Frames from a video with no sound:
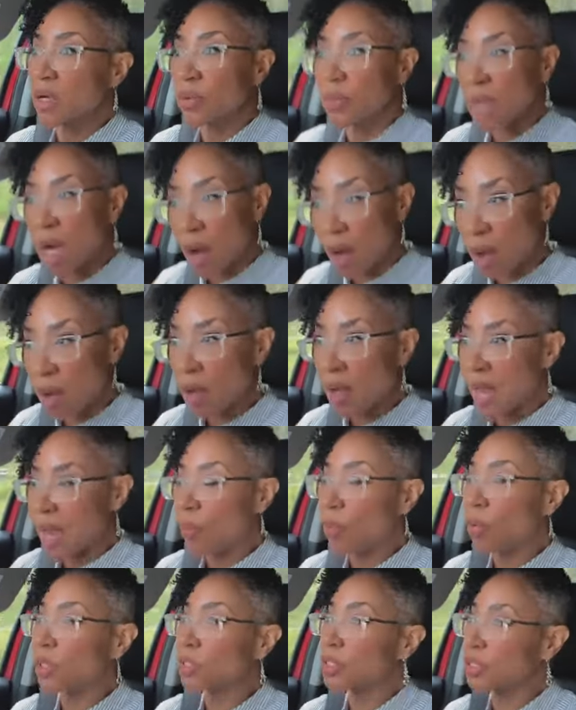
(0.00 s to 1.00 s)
So, y'all,
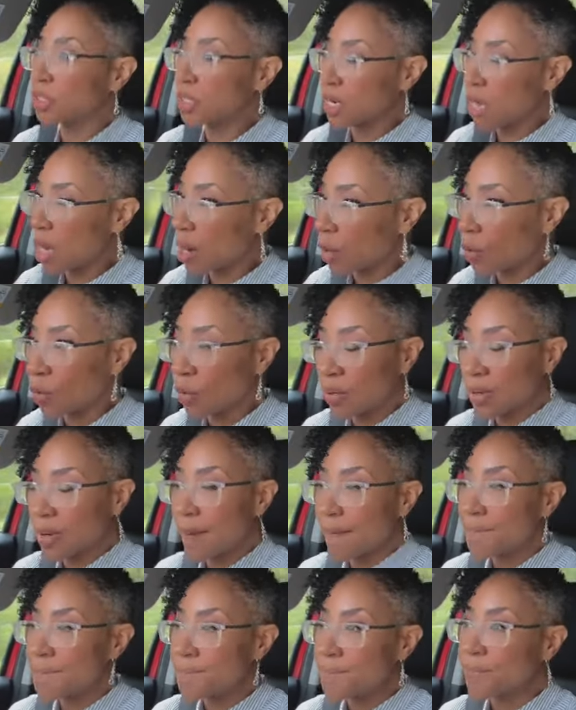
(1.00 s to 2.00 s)
I want you to know